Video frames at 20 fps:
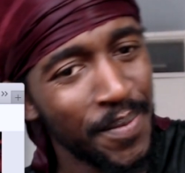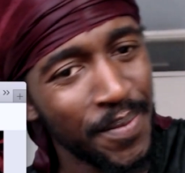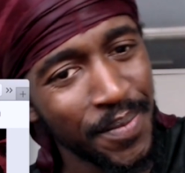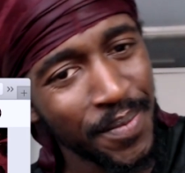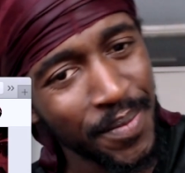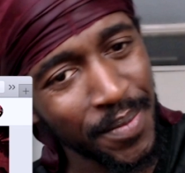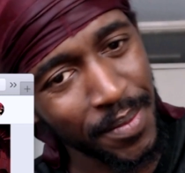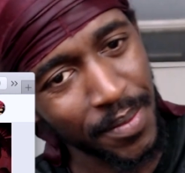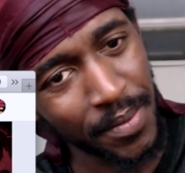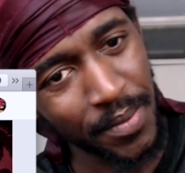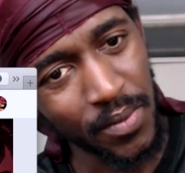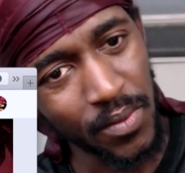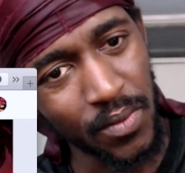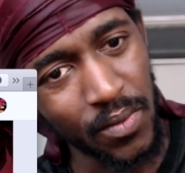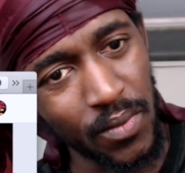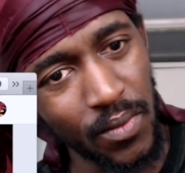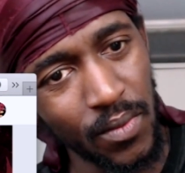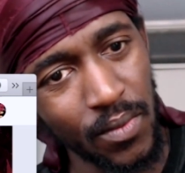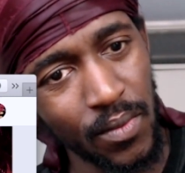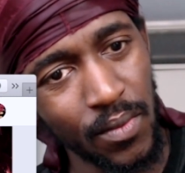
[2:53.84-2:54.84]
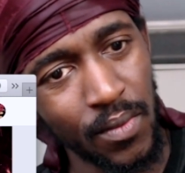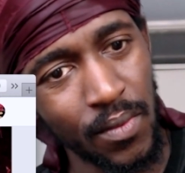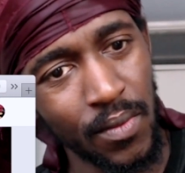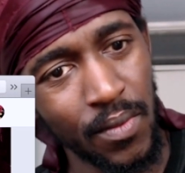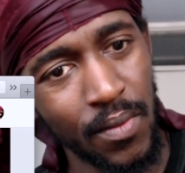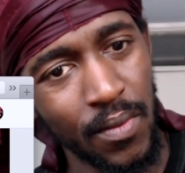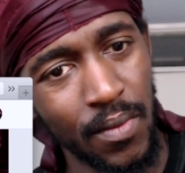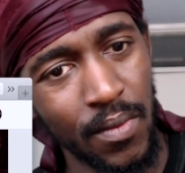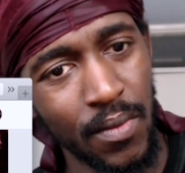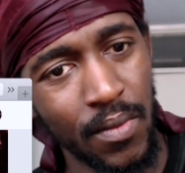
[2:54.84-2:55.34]

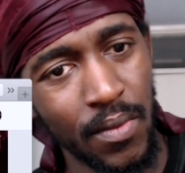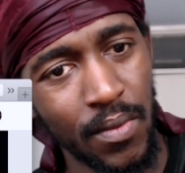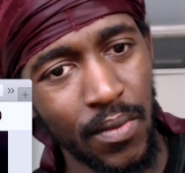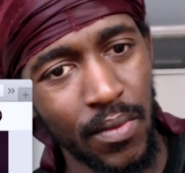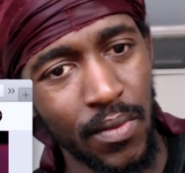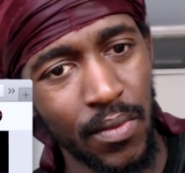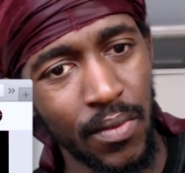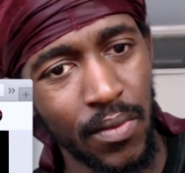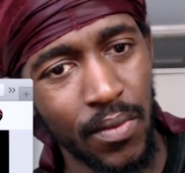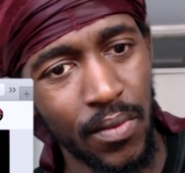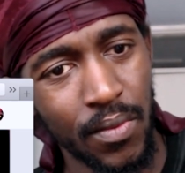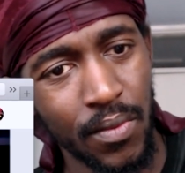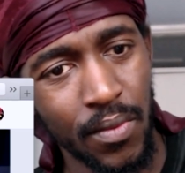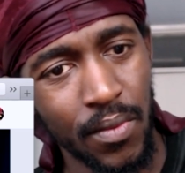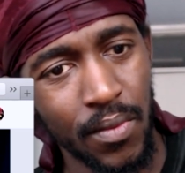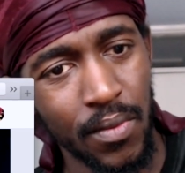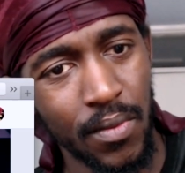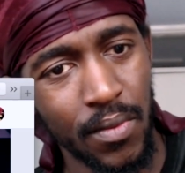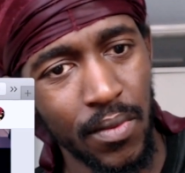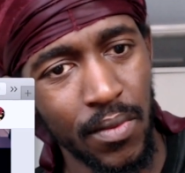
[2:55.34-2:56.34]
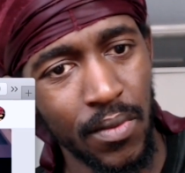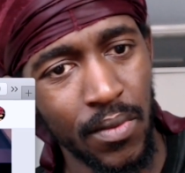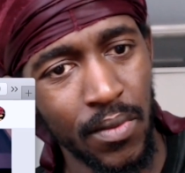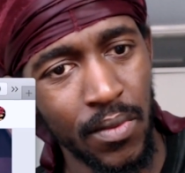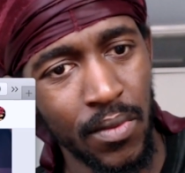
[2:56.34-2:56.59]
(no one is talking)